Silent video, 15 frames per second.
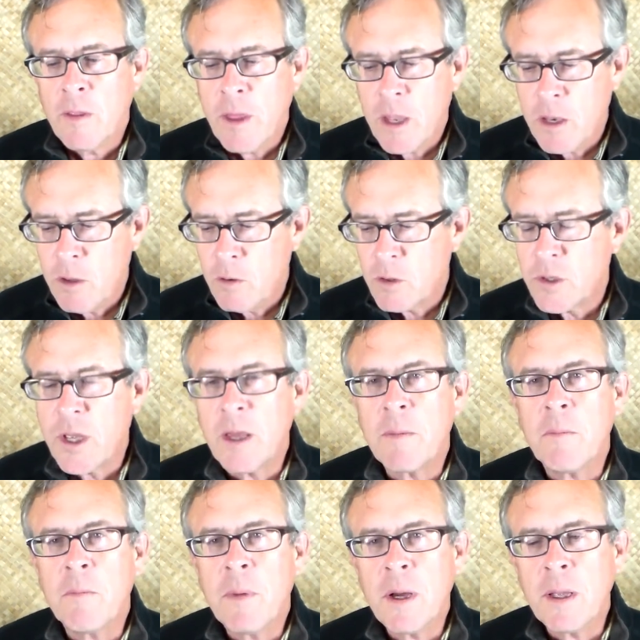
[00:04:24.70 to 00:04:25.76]
then you say
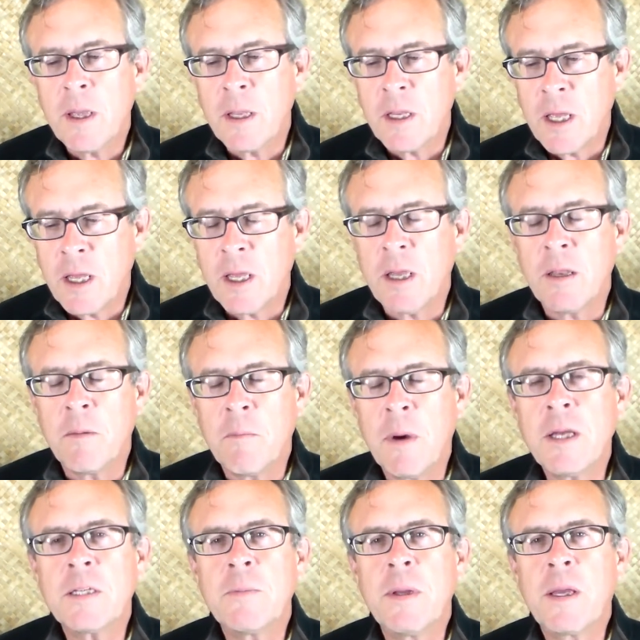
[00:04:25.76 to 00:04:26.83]
it, mu it, it
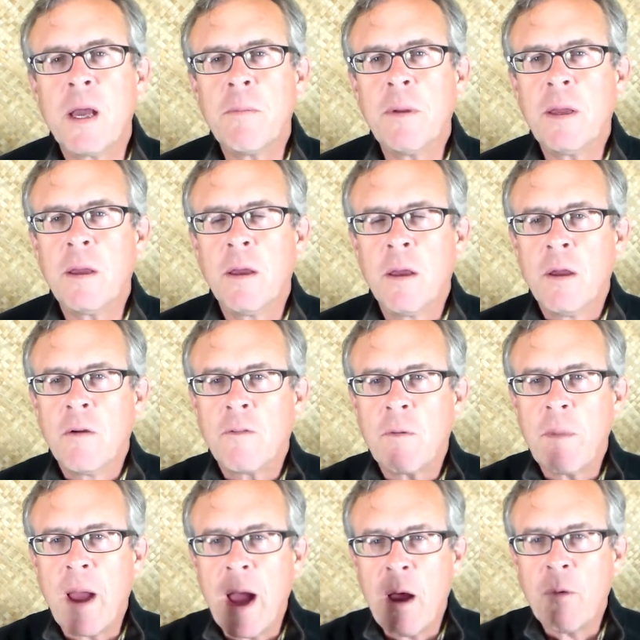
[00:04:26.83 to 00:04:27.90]
must be coming
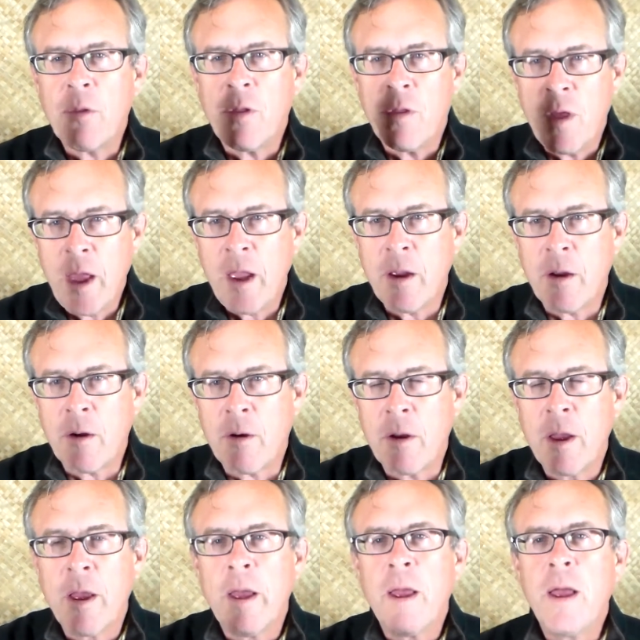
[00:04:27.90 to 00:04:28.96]
from out
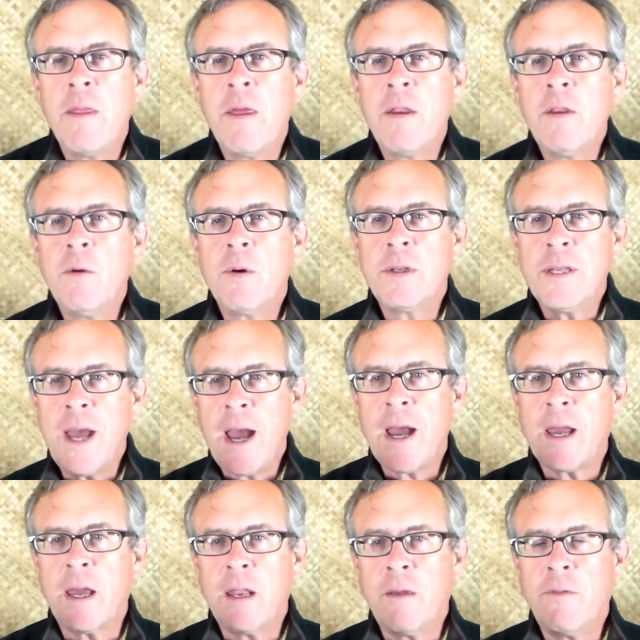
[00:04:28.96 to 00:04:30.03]
there, and then you
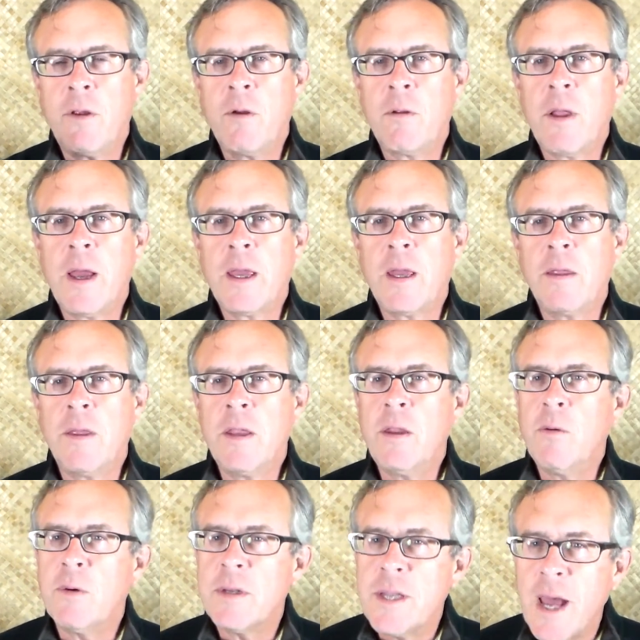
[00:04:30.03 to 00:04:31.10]
attack it. If you don't like it,
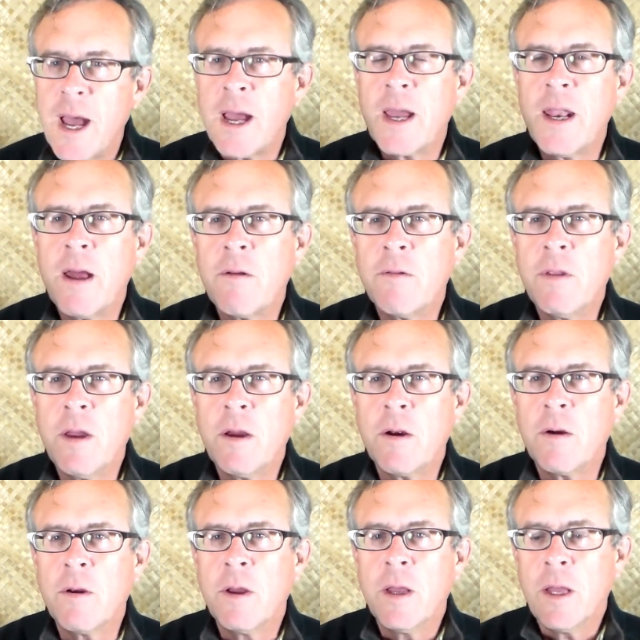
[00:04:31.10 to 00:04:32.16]
then you attack it out
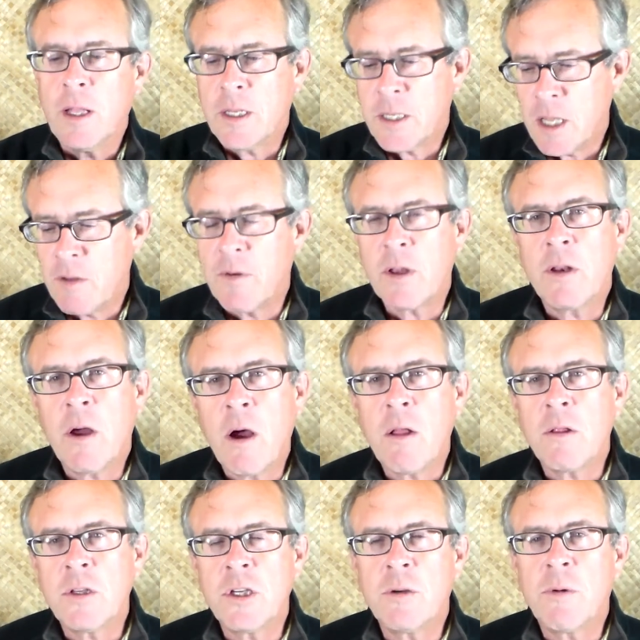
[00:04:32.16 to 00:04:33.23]
there. Instead of
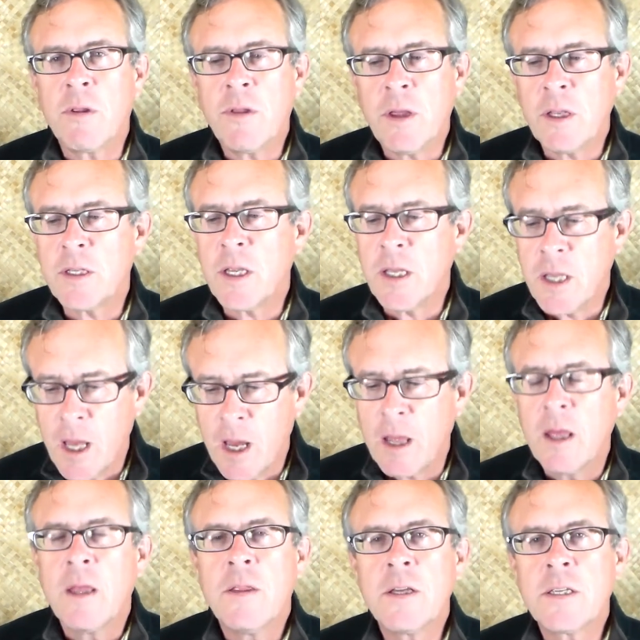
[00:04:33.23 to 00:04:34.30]
acknowledging within, say,
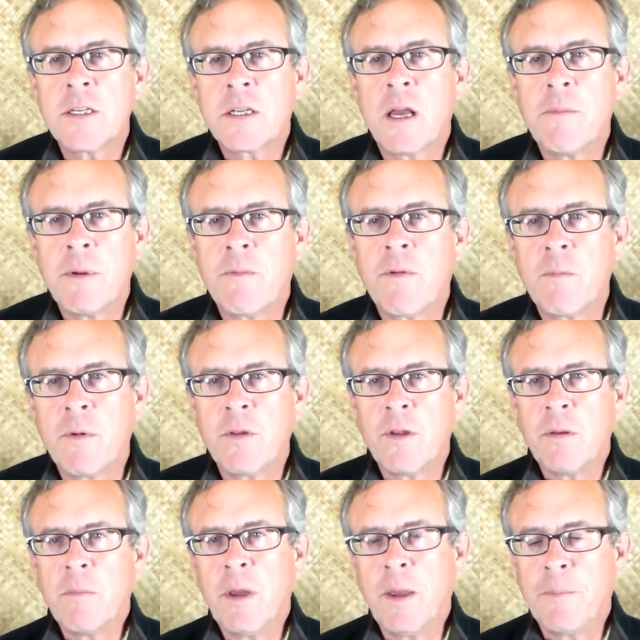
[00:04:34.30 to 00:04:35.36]
yeah, this is coming from
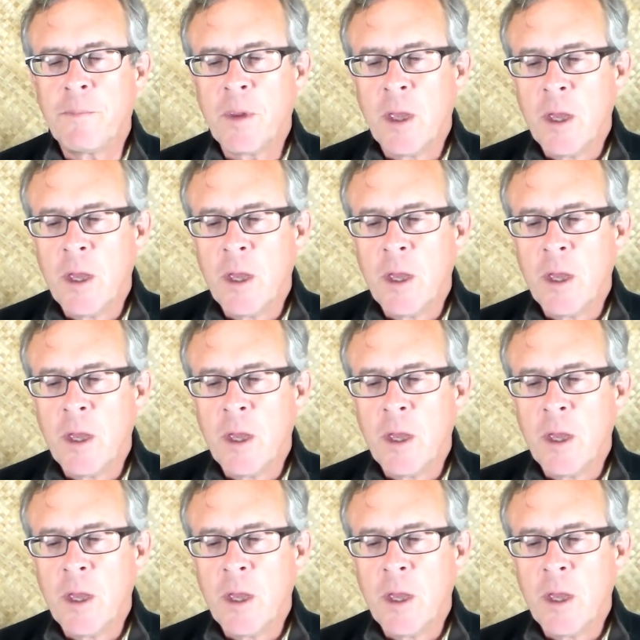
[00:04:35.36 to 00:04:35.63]
within me.